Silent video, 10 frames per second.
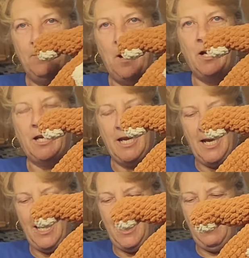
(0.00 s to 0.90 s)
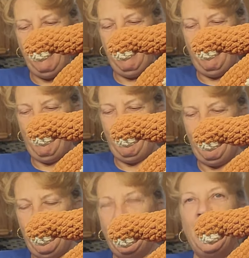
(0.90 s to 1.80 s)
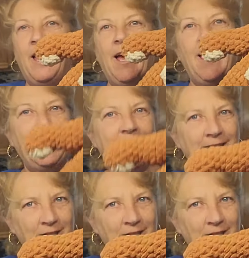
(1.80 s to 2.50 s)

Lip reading: monkey. And he is